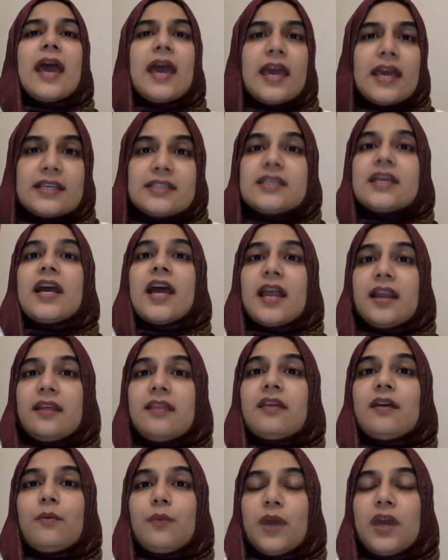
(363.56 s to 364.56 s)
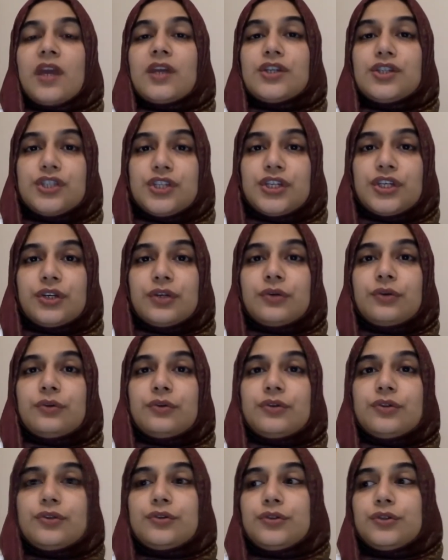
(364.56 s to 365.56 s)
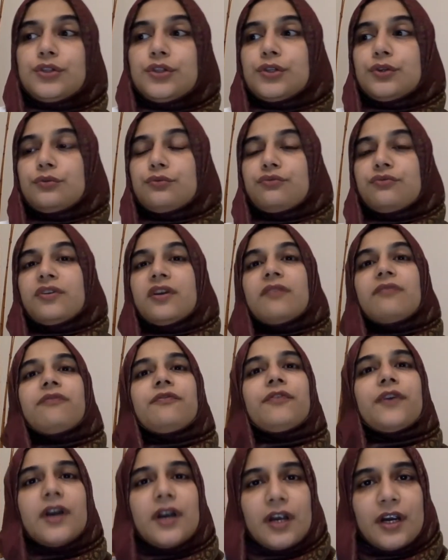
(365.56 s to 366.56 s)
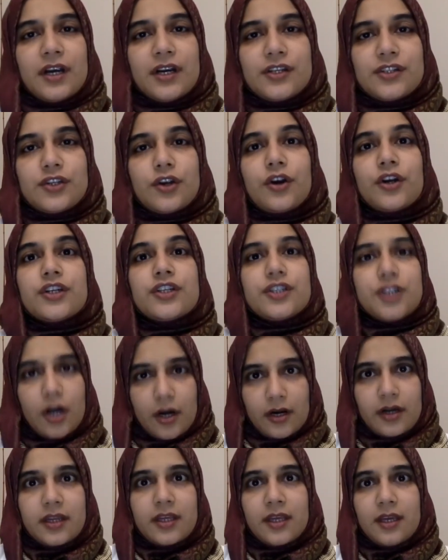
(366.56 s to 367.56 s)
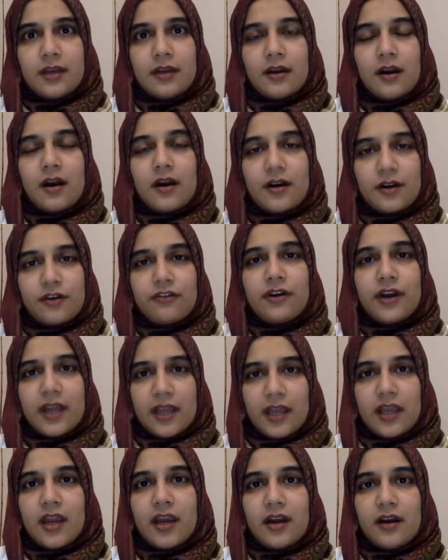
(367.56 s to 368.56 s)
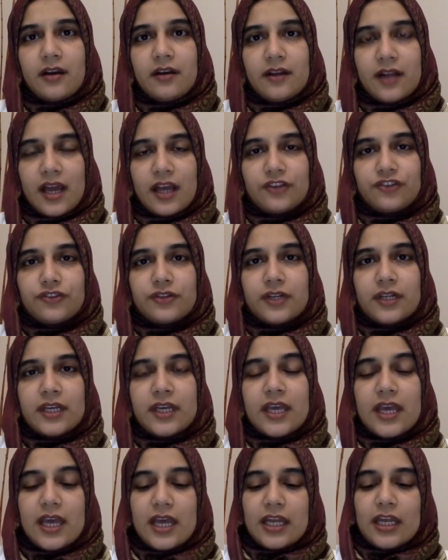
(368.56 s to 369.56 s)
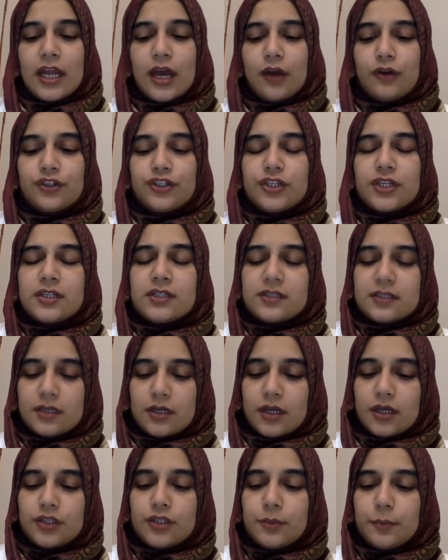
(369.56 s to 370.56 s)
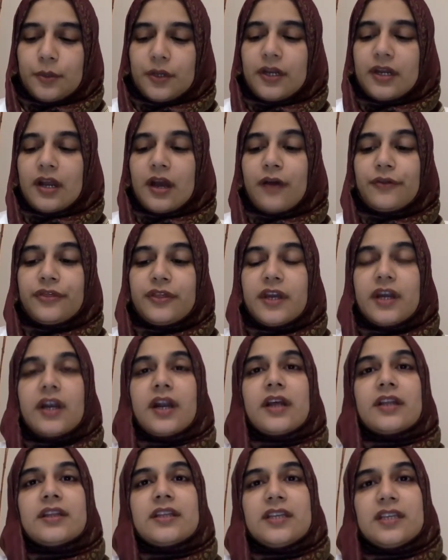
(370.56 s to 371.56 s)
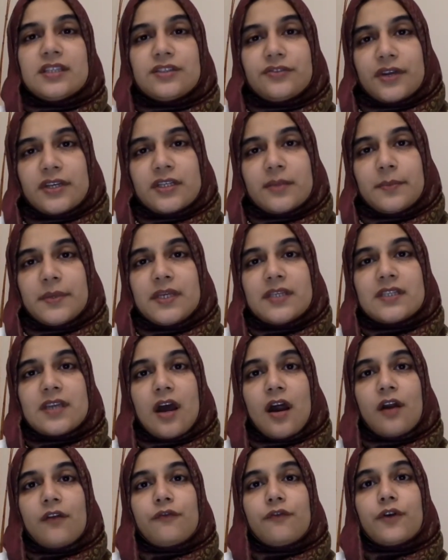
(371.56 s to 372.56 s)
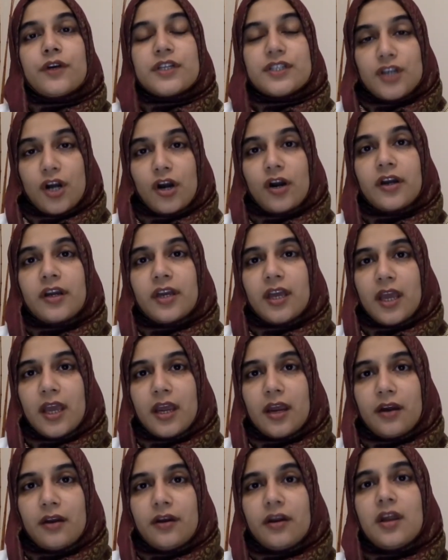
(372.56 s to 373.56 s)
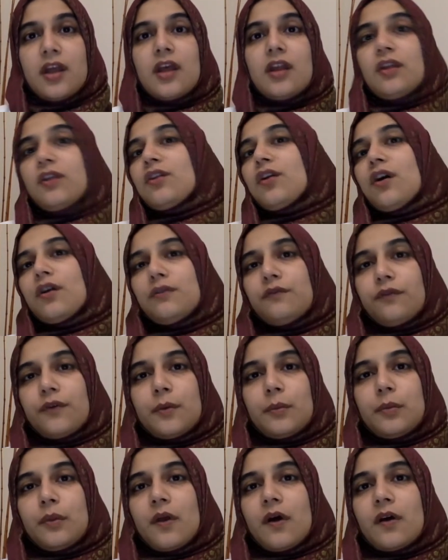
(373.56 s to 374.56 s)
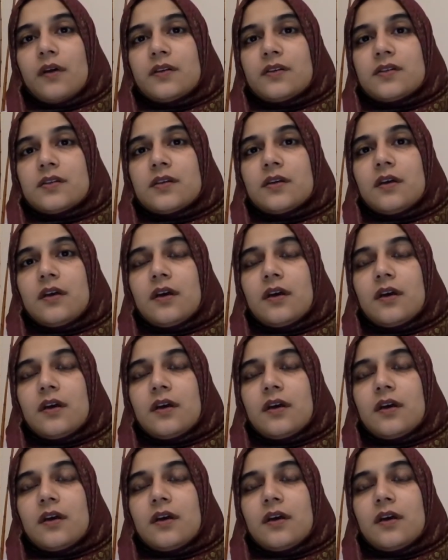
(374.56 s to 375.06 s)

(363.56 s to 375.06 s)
Is there anything we can do to reverse or darken our graying hair naturally? Now, just to put it out there, these recipes are for dark hair, not for blonde.